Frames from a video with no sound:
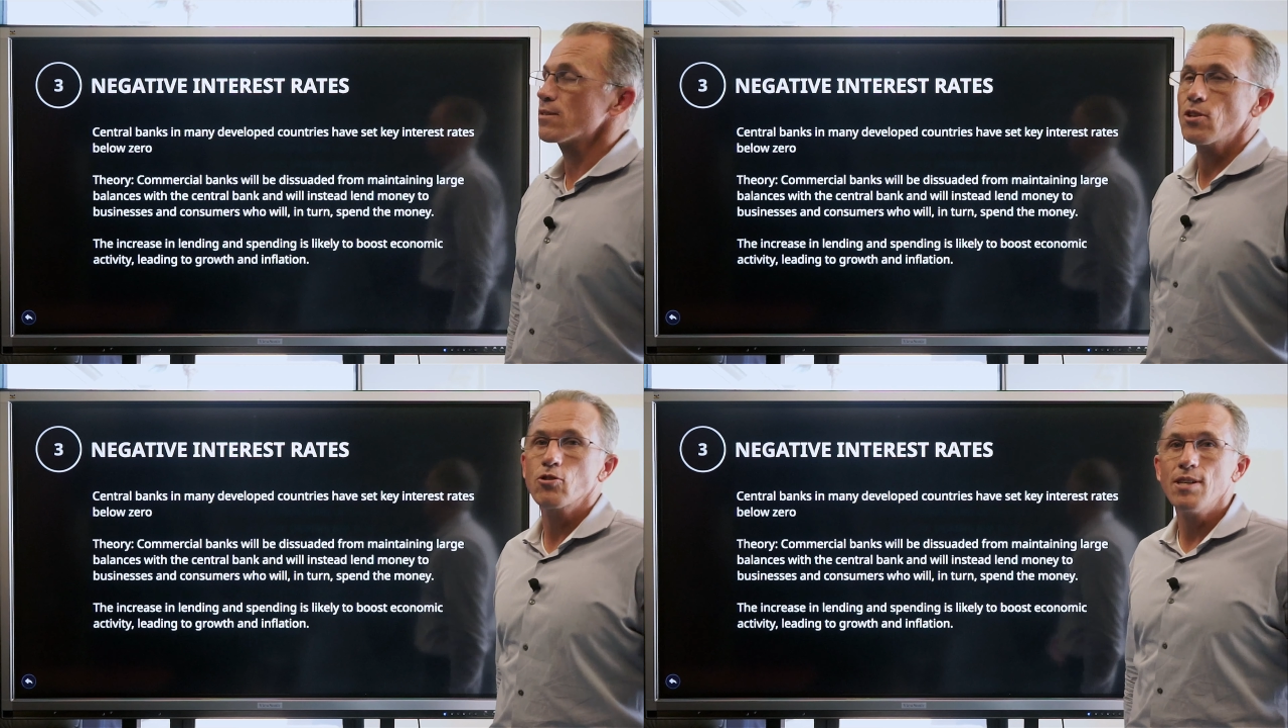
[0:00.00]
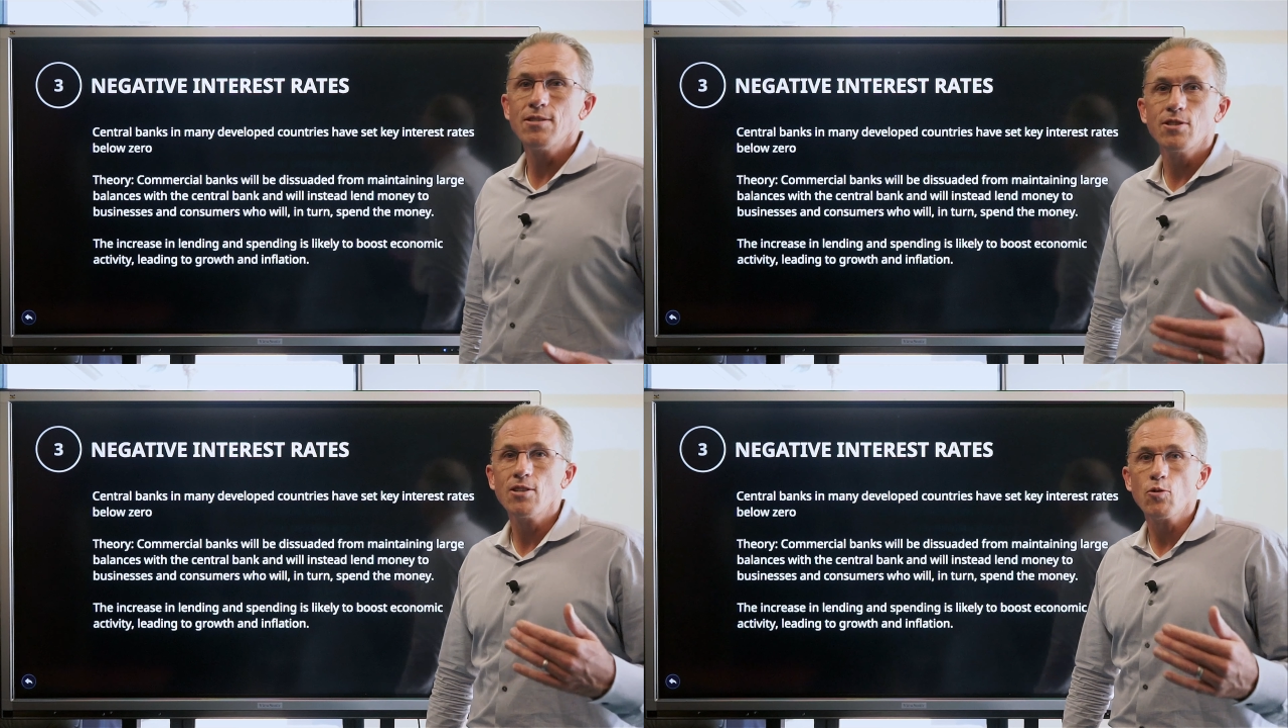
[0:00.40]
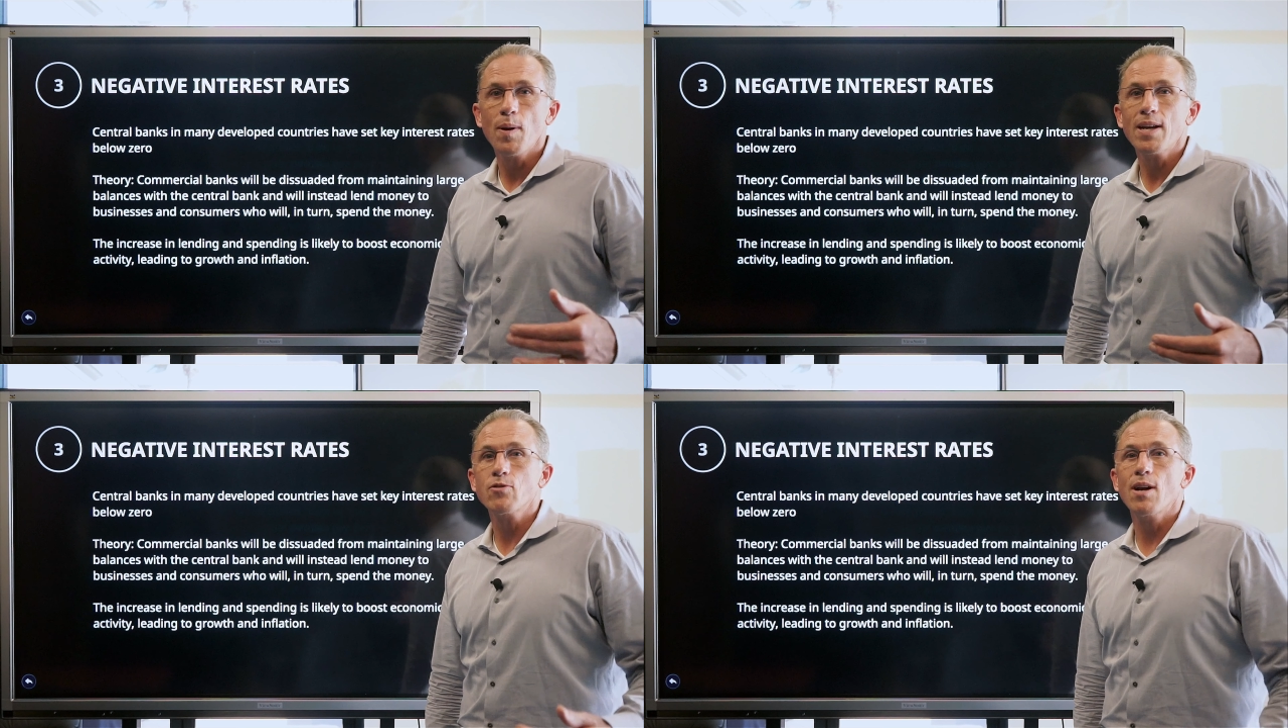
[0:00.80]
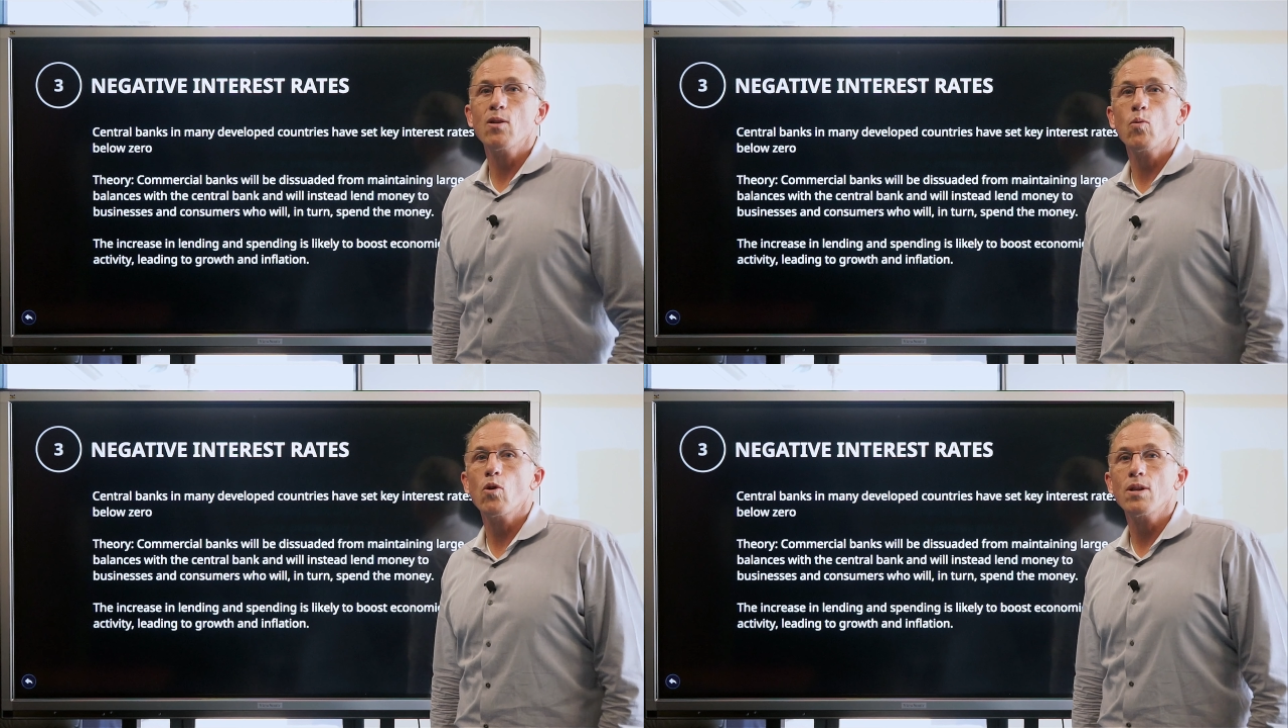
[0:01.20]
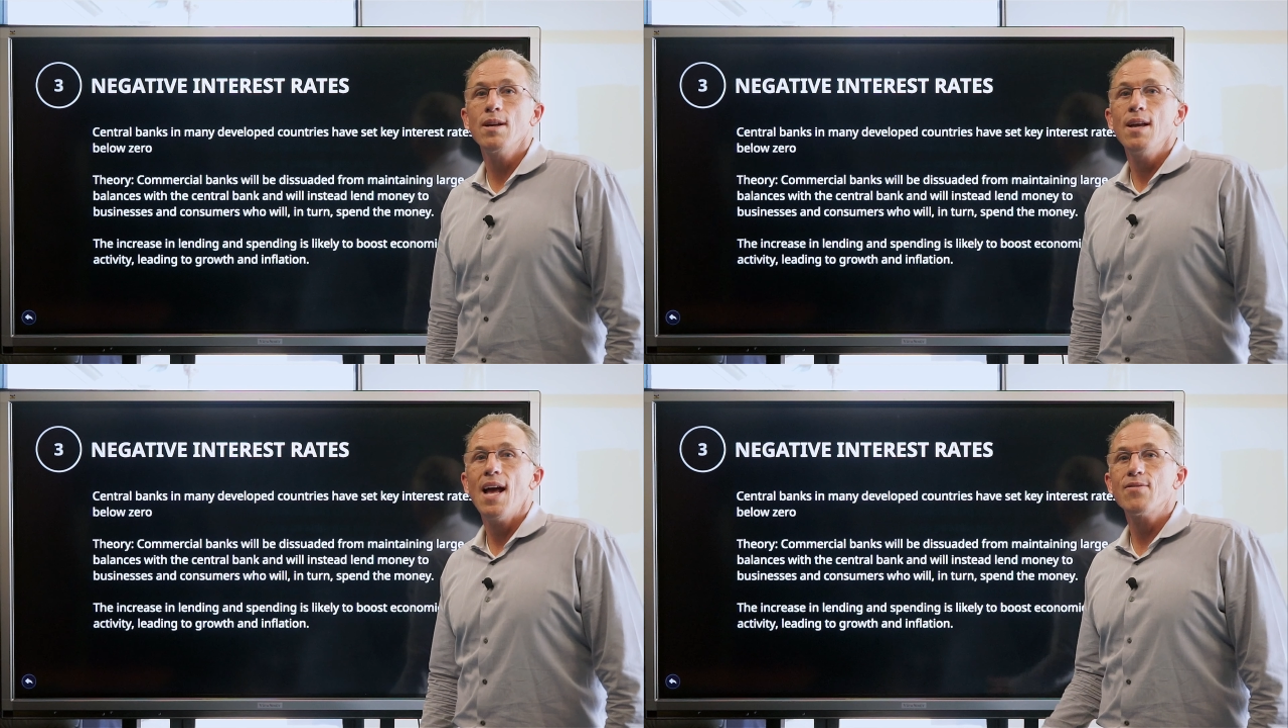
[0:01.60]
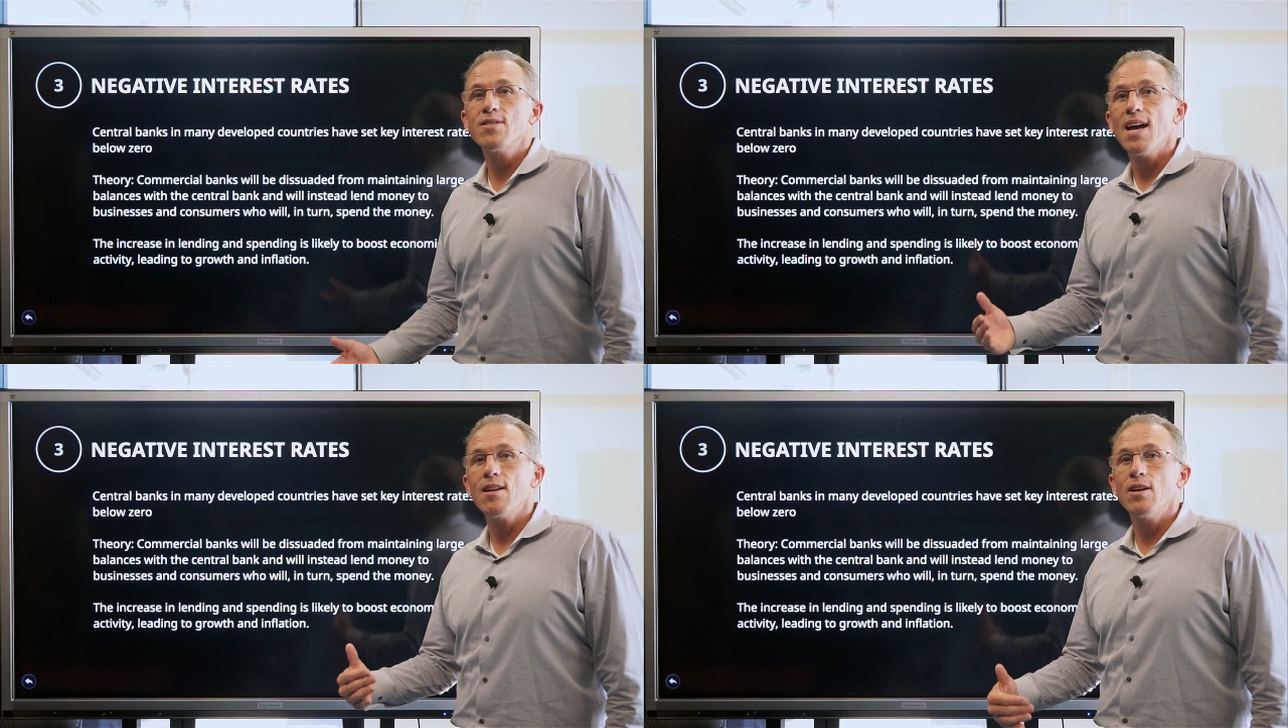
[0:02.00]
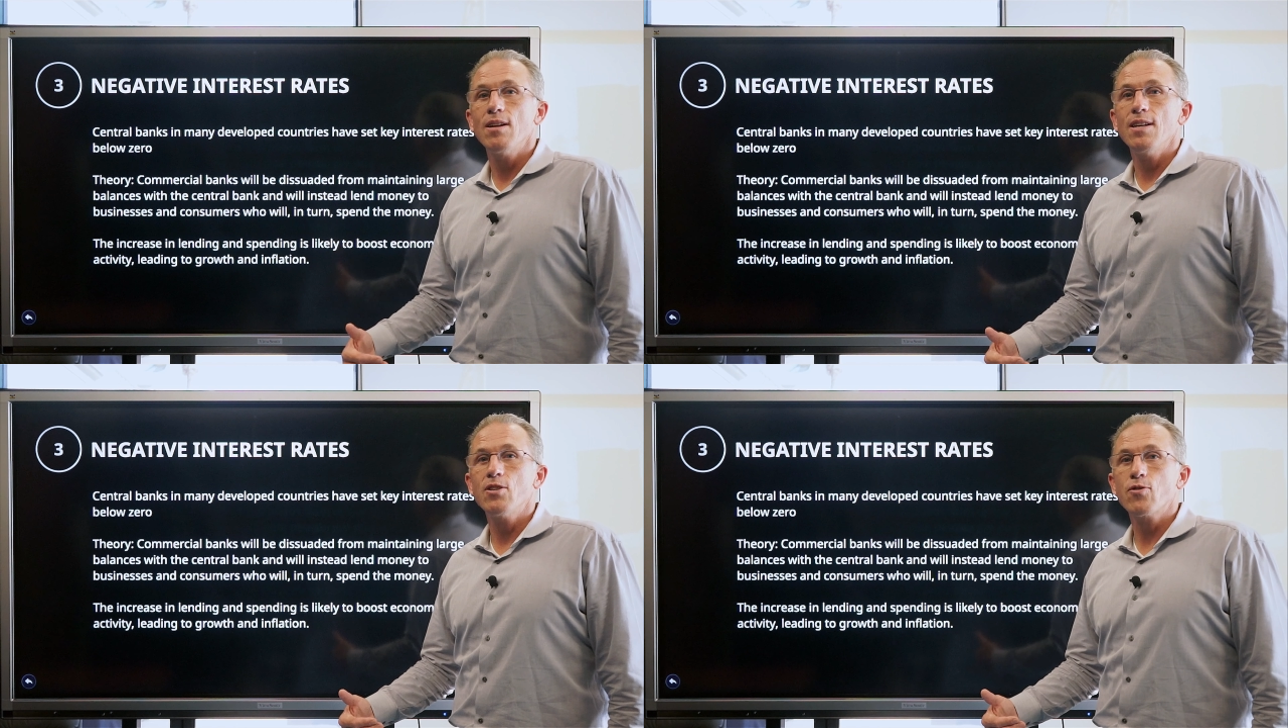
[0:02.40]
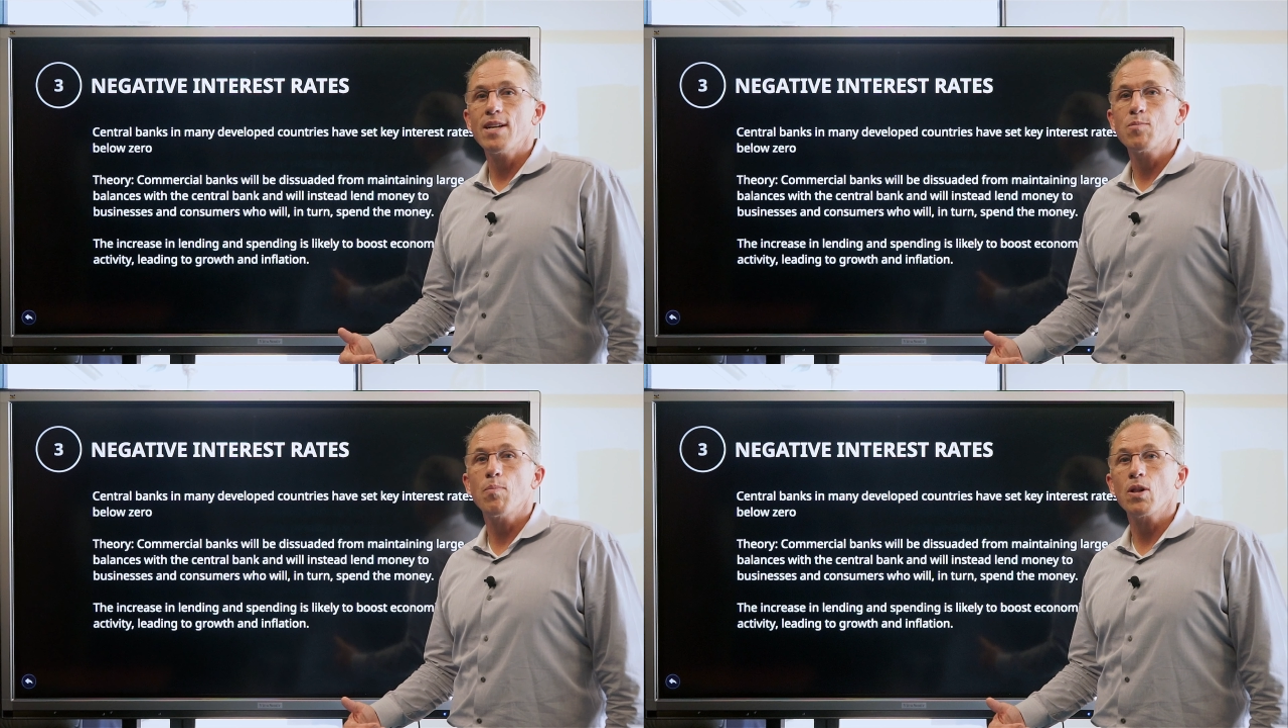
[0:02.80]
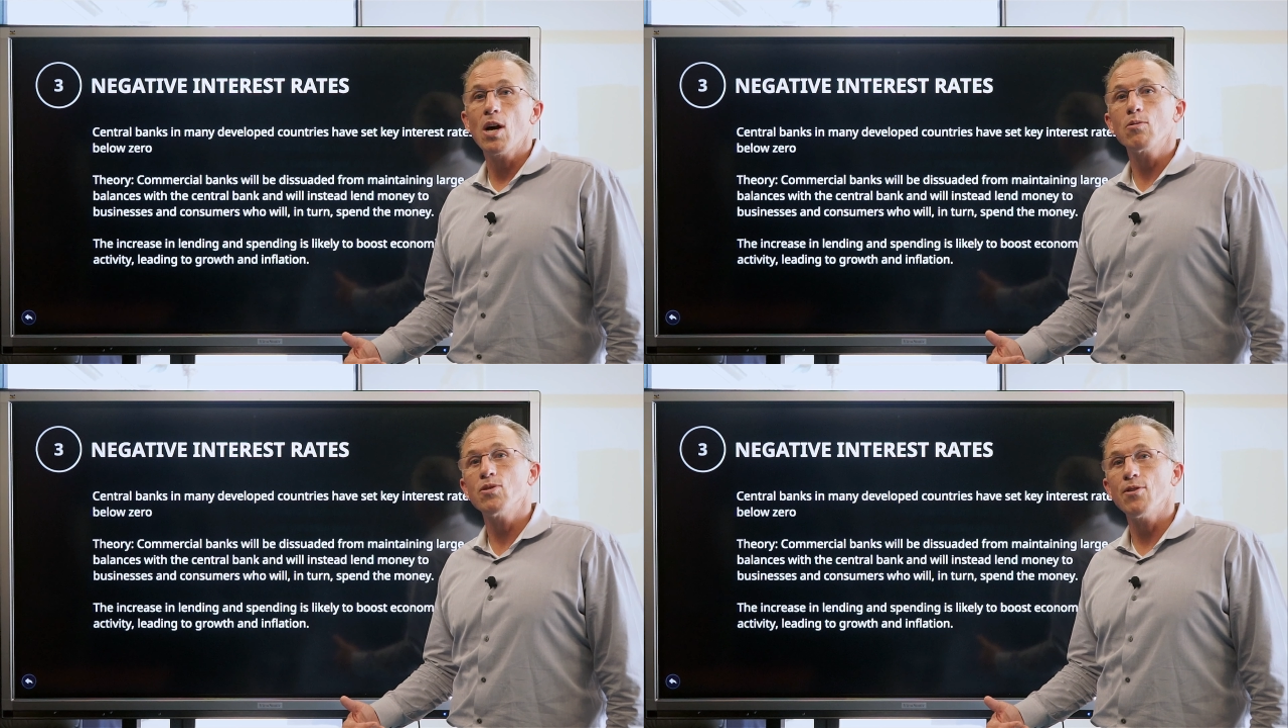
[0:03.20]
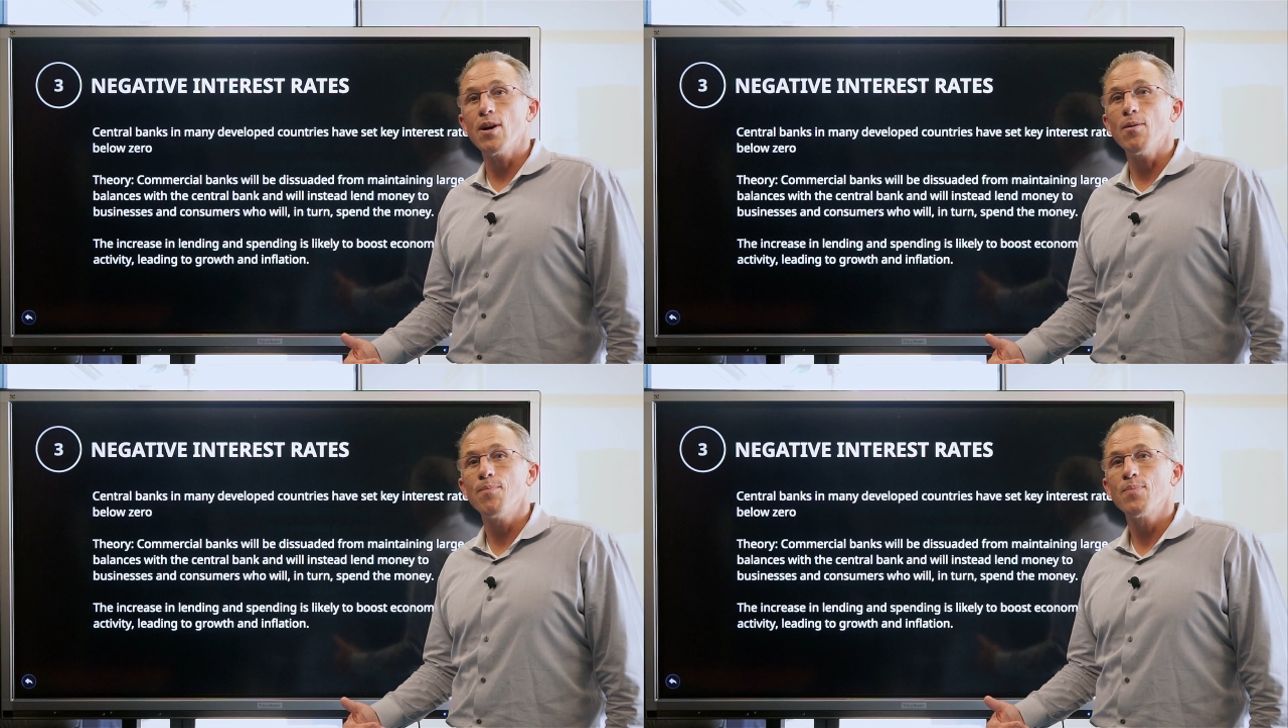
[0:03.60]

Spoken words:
So central banks around the world have set interest rates below zero.